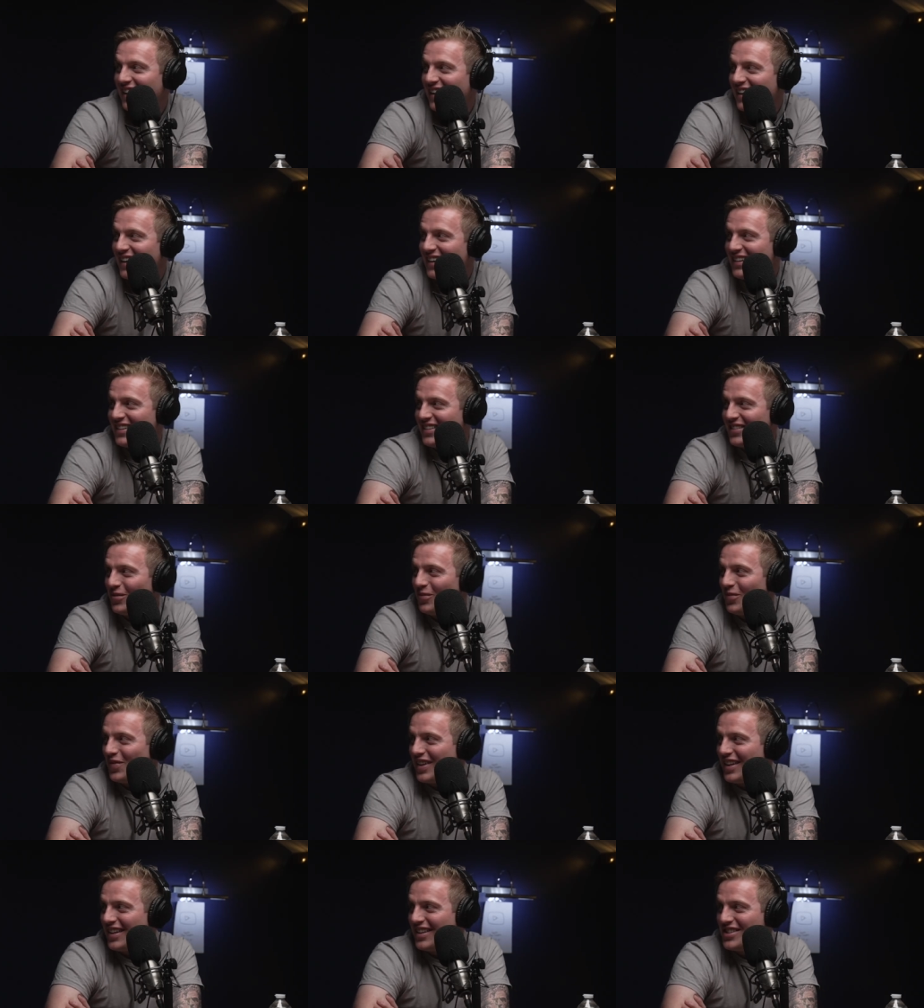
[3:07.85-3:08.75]
Like,
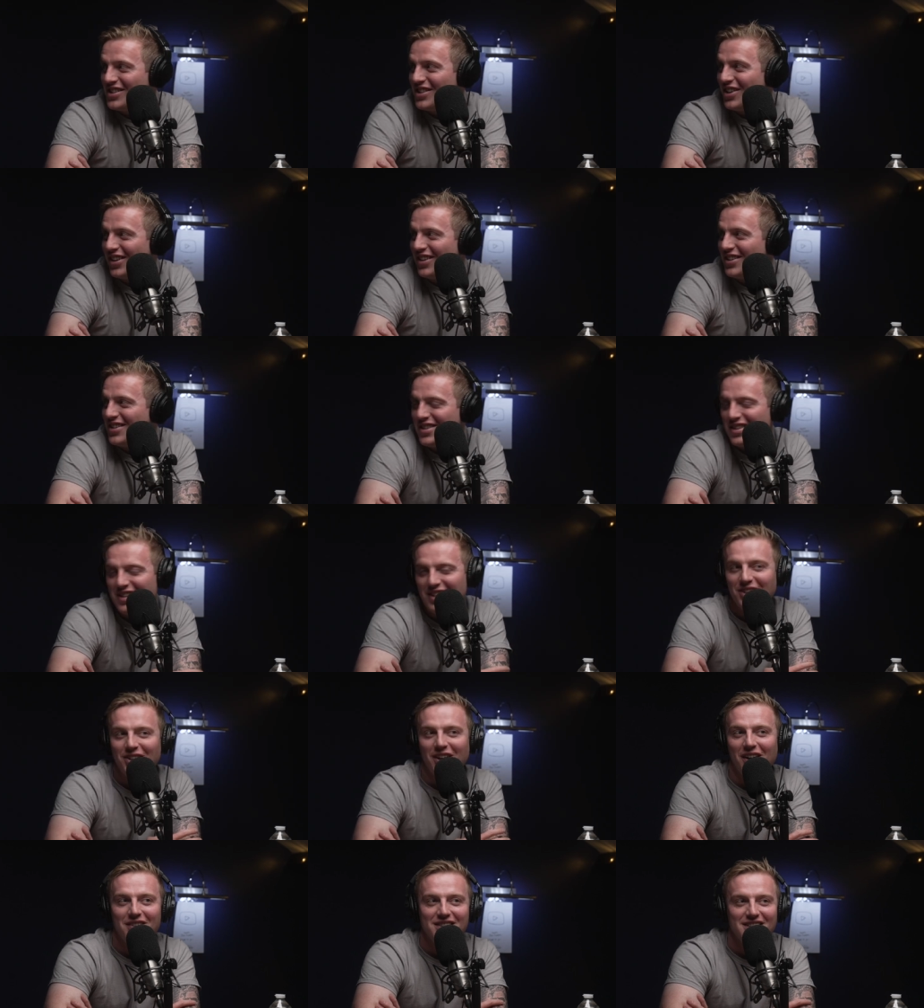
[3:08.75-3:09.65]
cause you don't,
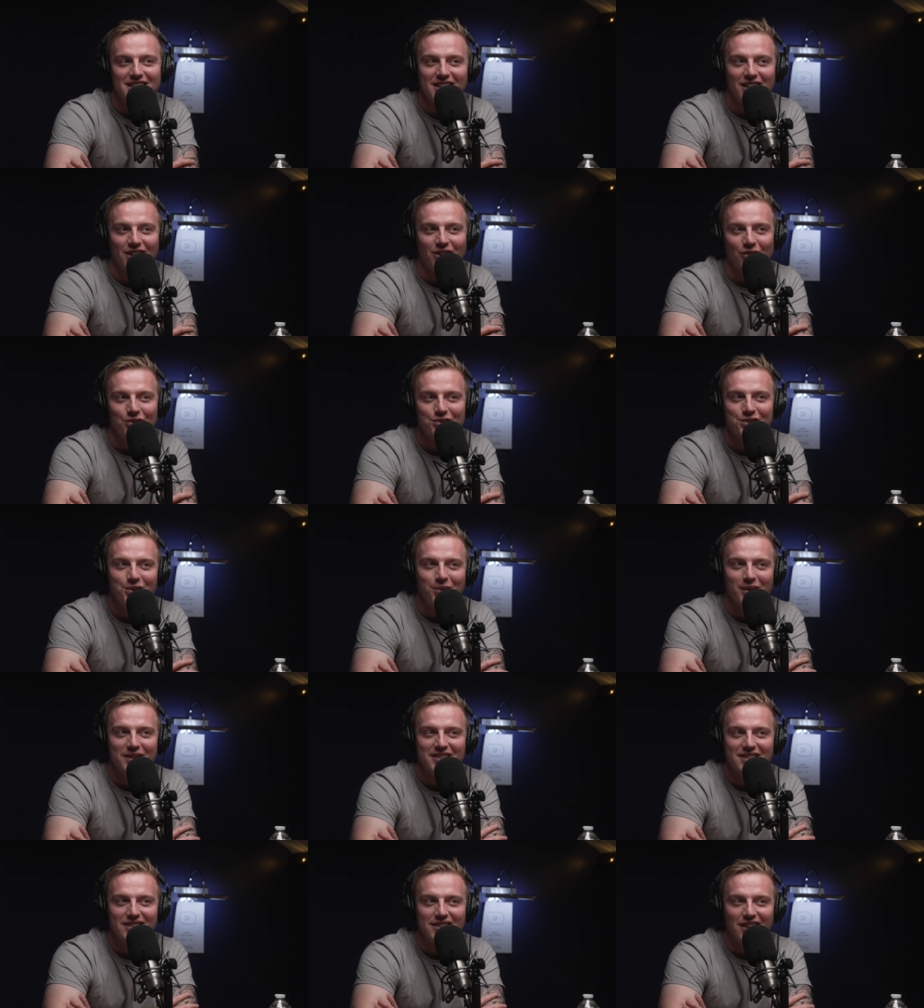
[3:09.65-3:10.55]
you don't ever see the
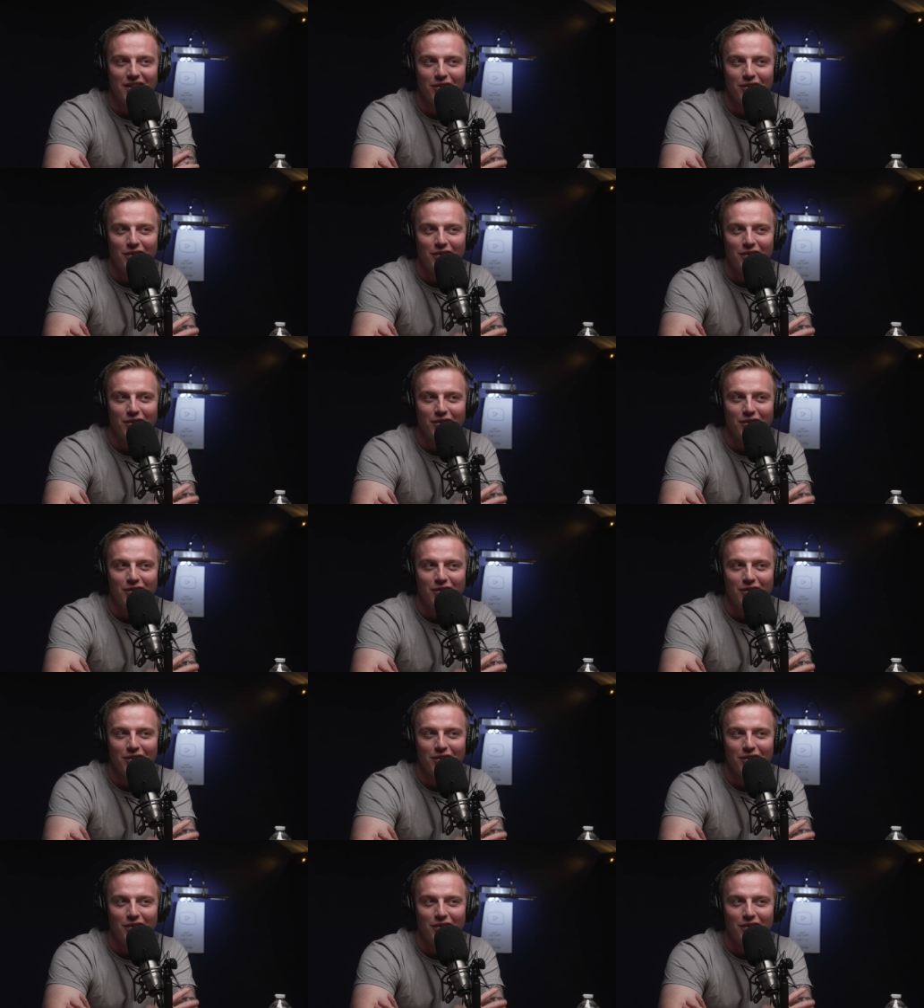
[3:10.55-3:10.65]
consequences.